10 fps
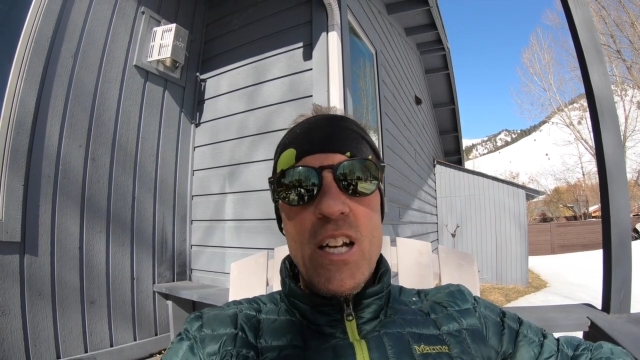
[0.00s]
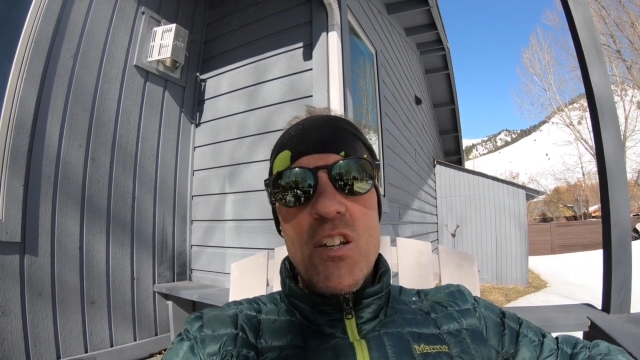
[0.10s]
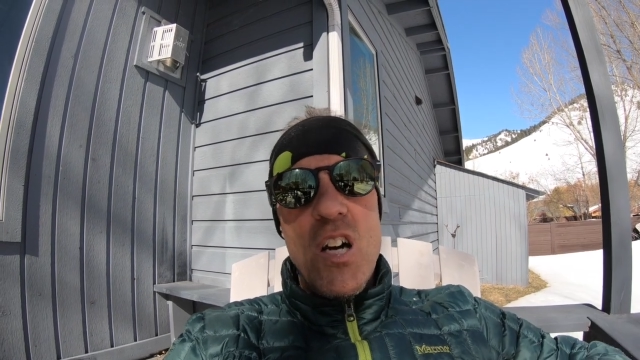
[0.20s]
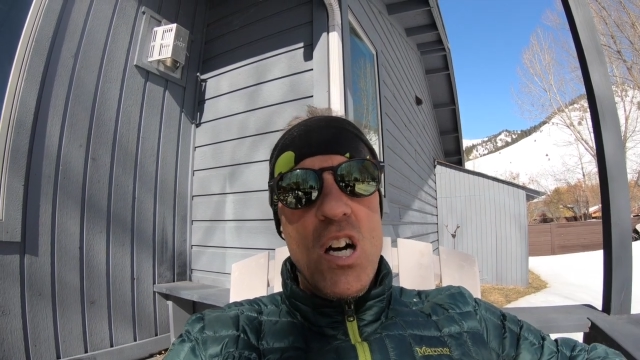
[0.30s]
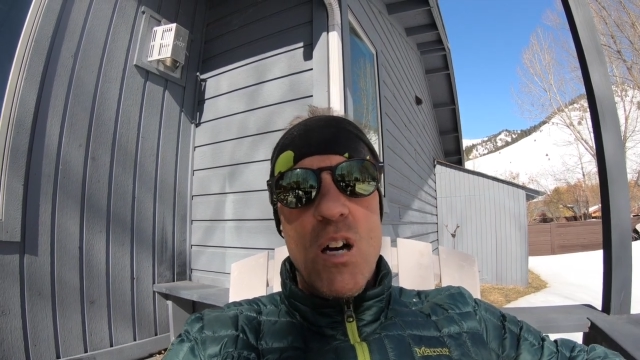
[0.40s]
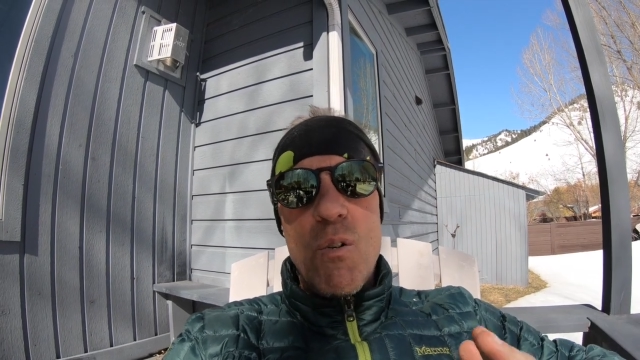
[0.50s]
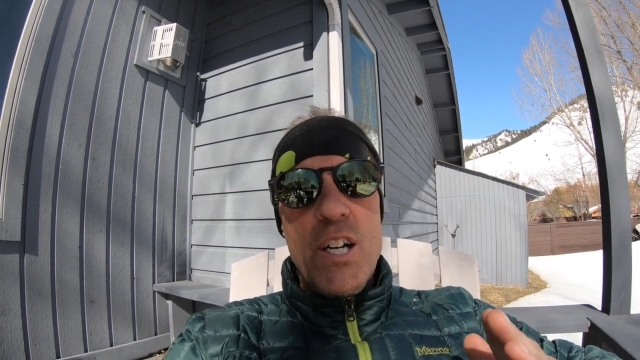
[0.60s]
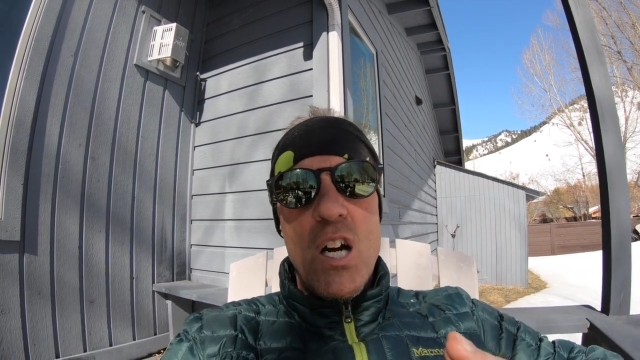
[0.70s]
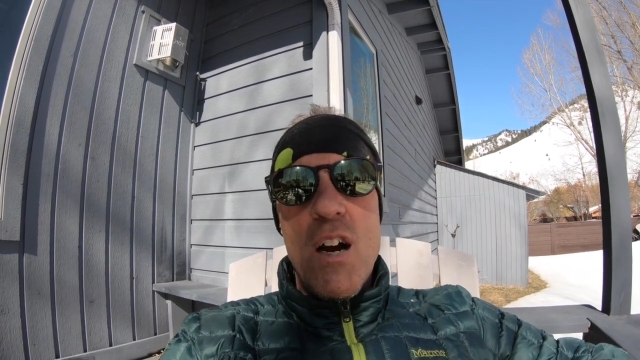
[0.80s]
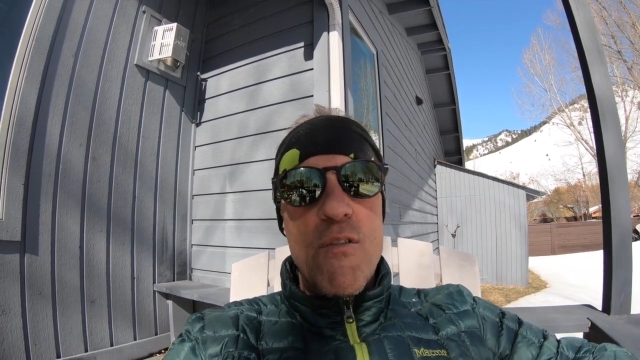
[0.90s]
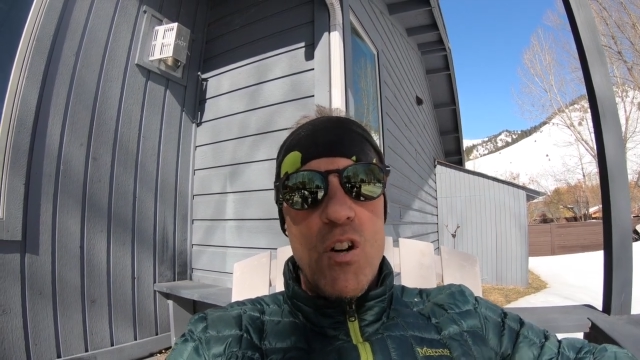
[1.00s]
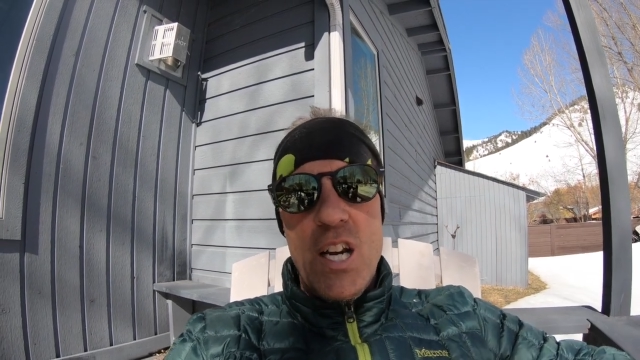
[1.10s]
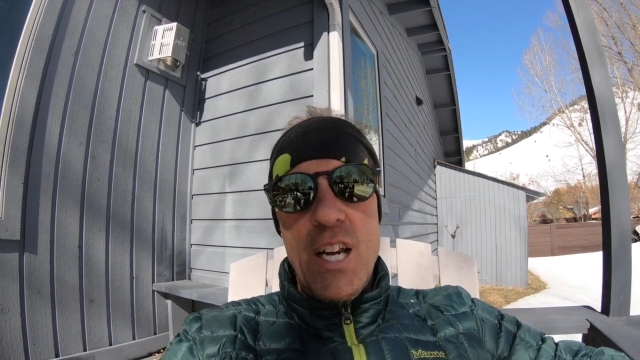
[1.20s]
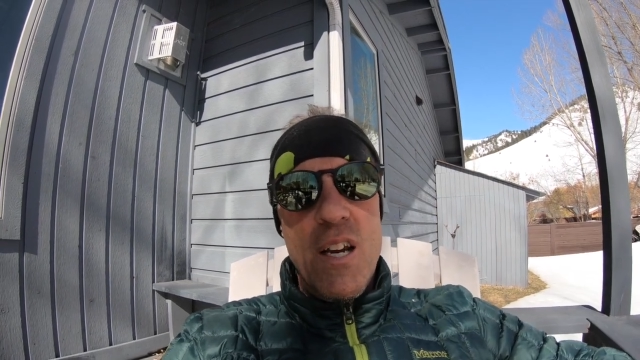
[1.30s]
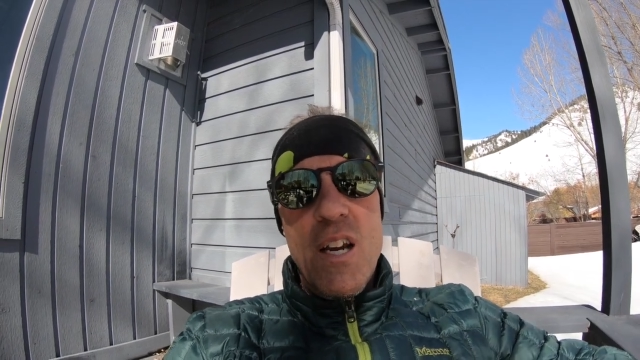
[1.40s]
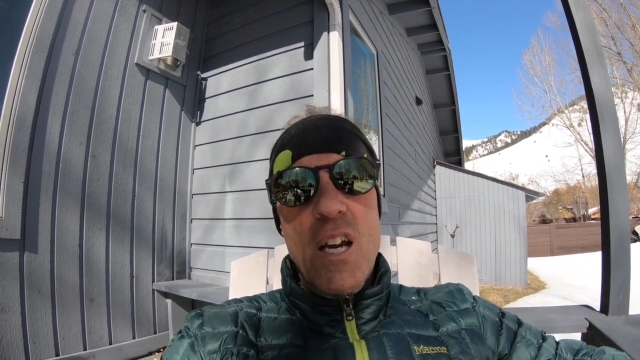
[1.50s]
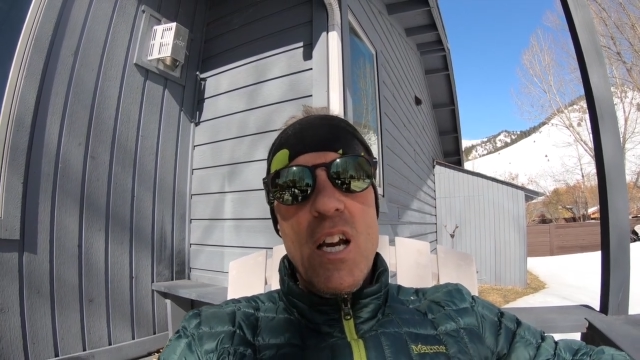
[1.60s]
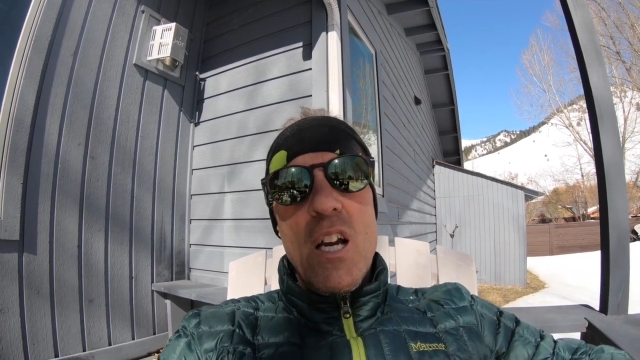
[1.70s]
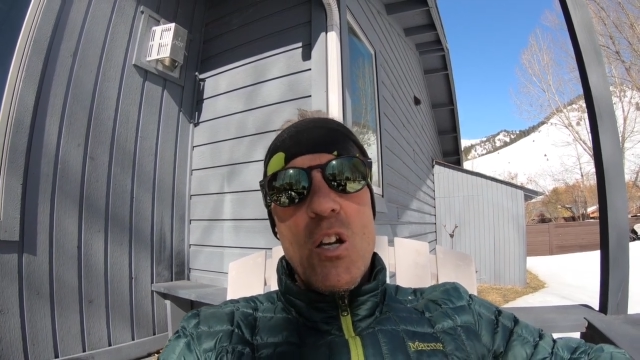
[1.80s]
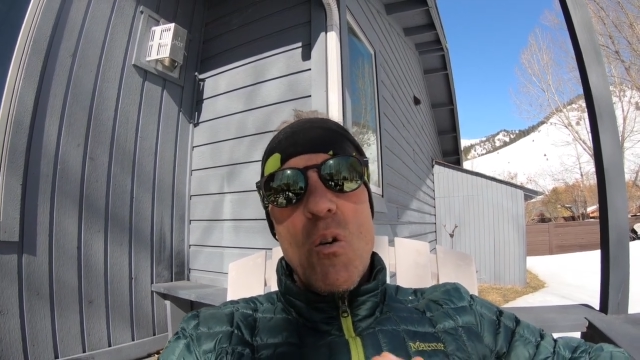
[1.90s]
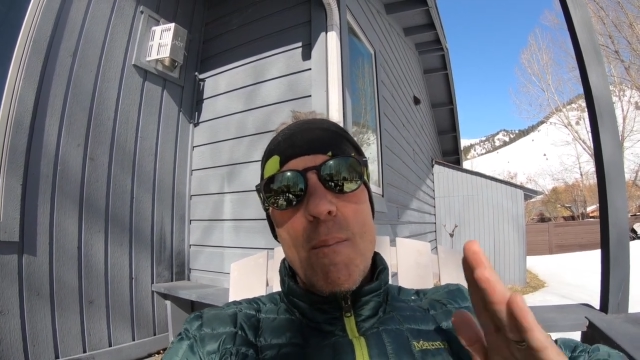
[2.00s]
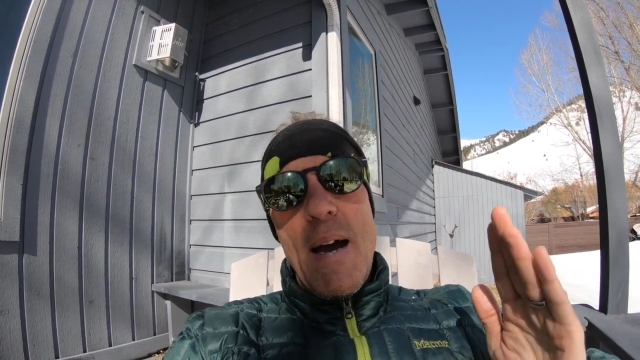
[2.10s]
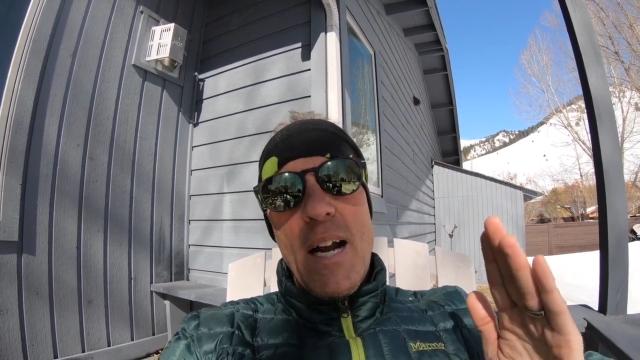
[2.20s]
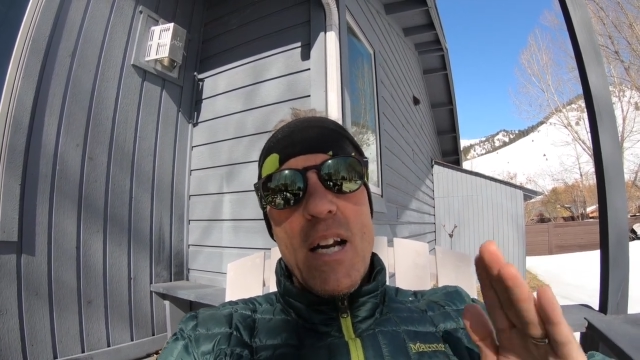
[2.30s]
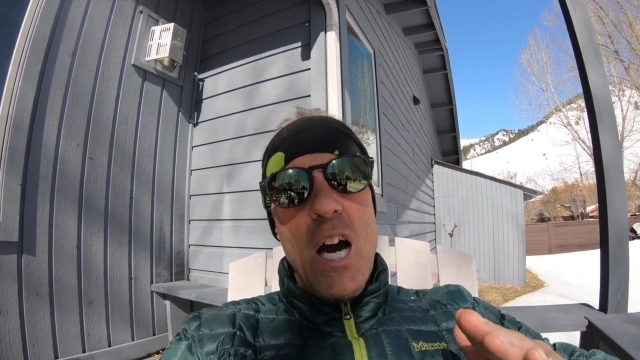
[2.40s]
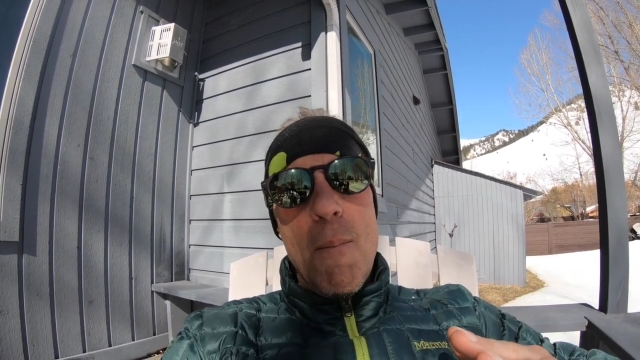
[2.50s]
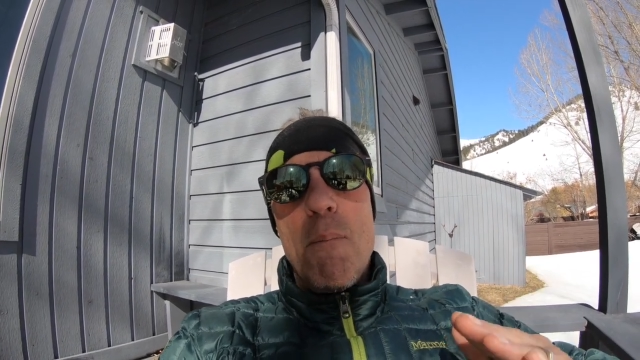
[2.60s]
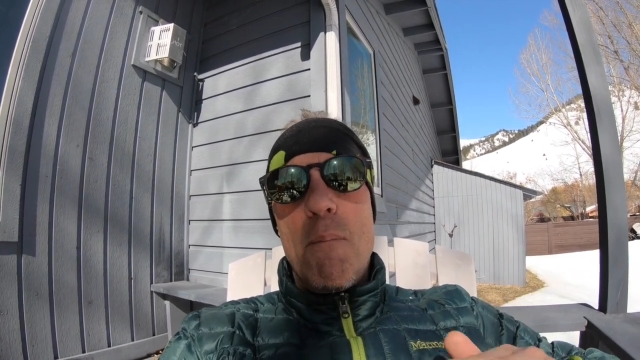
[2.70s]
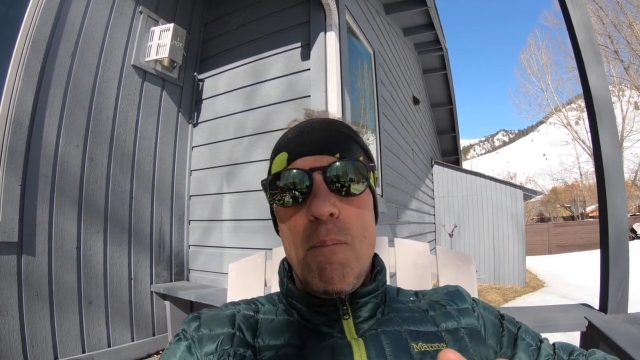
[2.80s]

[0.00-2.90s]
a ton of recovery going back up.